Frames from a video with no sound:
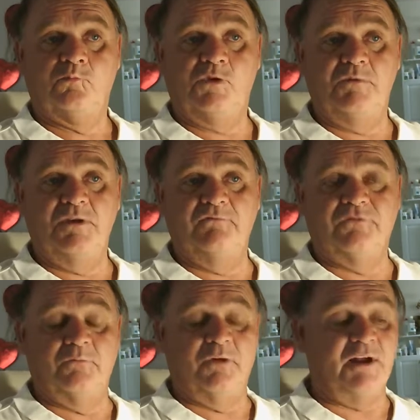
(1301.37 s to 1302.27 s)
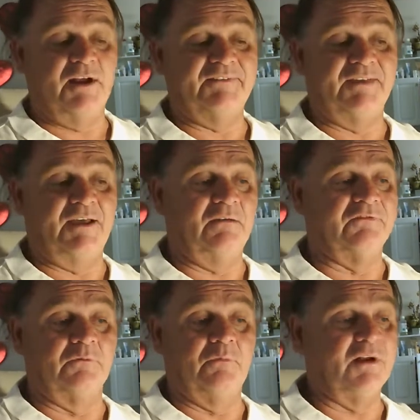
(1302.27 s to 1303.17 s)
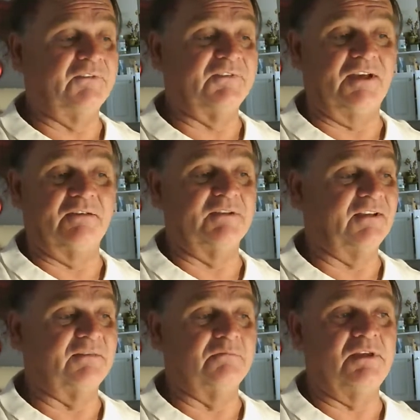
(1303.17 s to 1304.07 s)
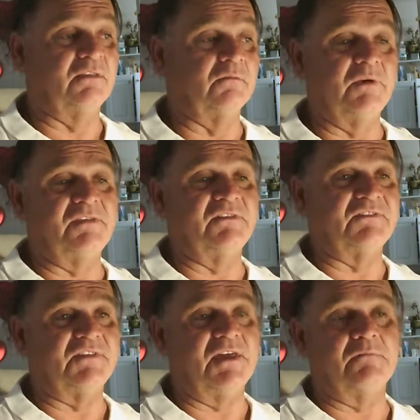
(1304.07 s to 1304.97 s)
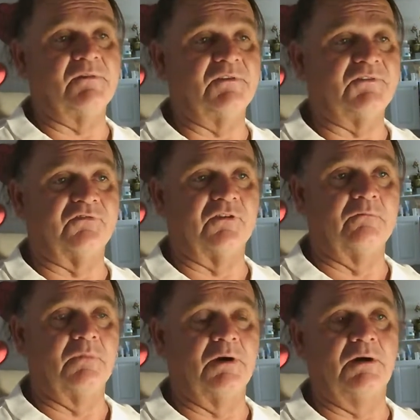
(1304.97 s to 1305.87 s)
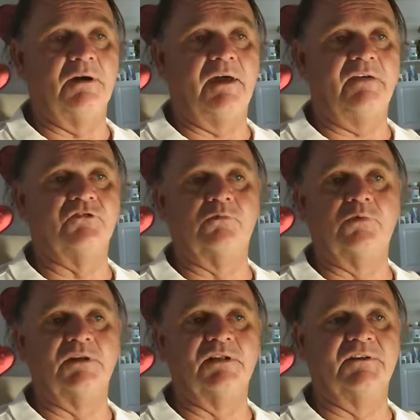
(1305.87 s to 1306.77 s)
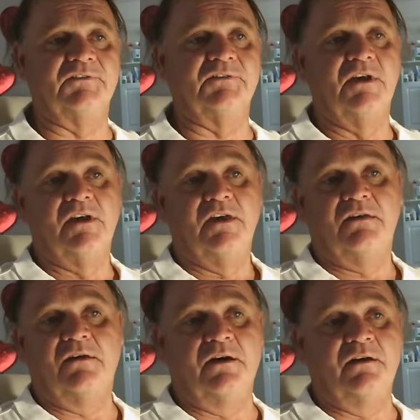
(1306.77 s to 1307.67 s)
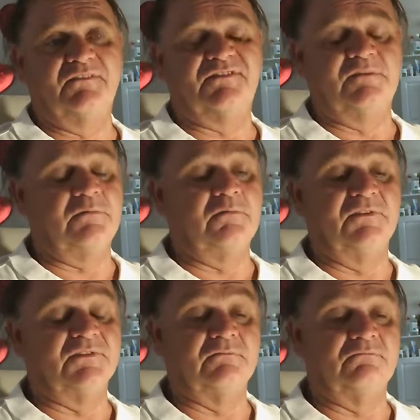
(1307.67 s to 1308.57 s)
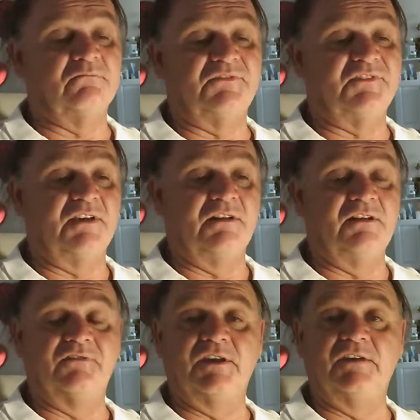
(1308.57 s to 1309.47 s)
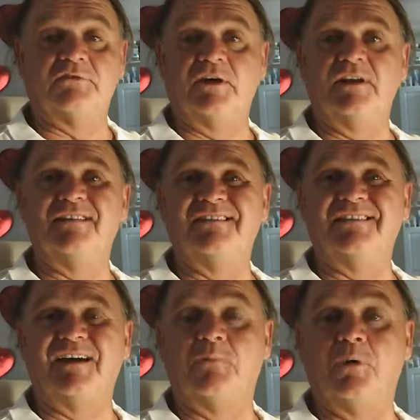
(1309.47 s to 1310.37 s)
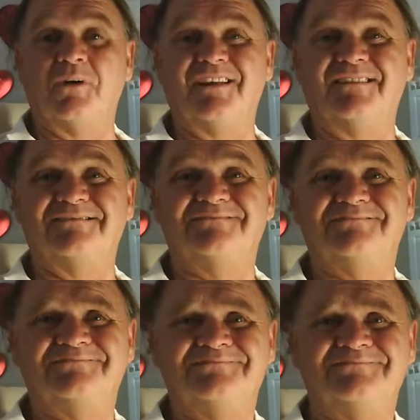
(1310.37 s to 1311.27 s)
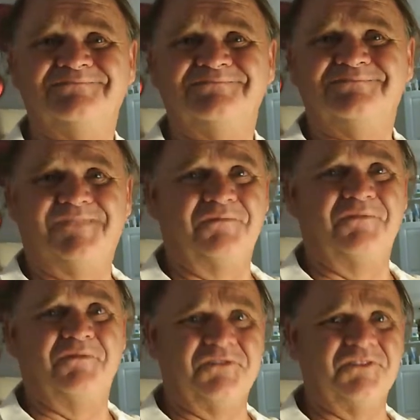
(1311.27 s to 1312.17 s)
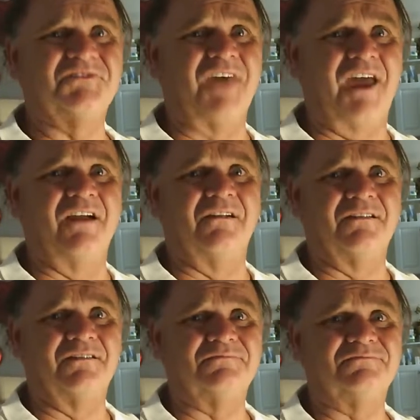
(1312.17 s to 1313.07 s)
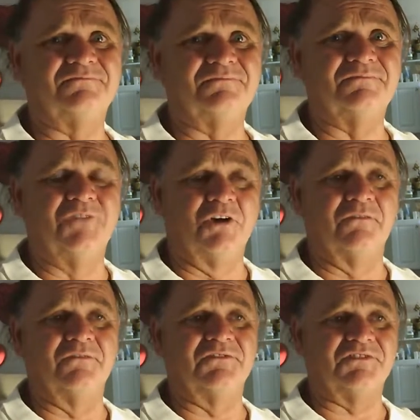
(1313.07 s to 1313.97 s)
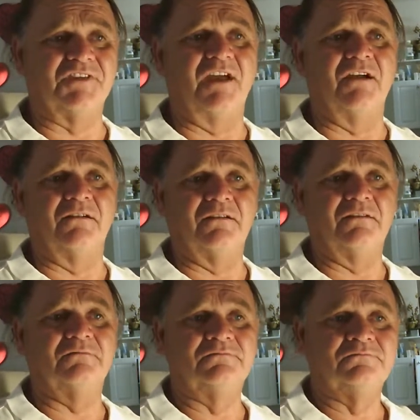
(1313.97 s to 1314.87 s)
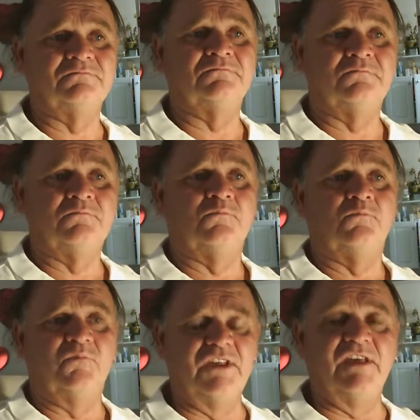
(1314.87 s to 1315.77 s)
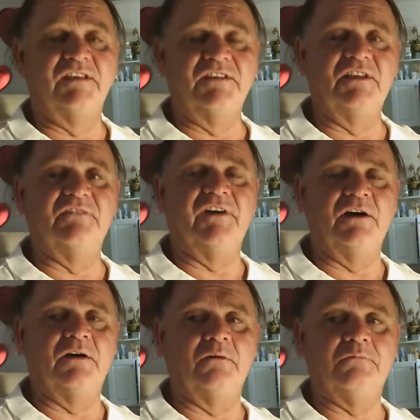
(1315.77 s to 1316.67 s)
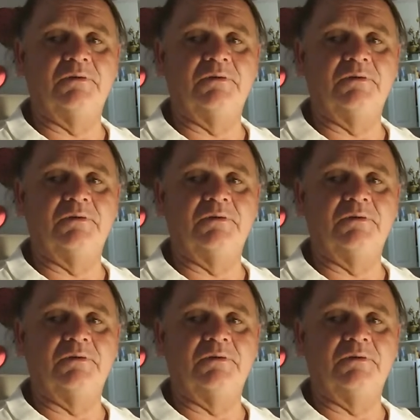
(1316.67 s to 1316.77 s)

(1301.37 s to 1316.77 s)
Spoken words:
I mean, from what it sounds like to me in the witness statements from Andrew Willis, Timmy wasn't saying anything threatening that morning. Timmy was just scared, scared, in need of help.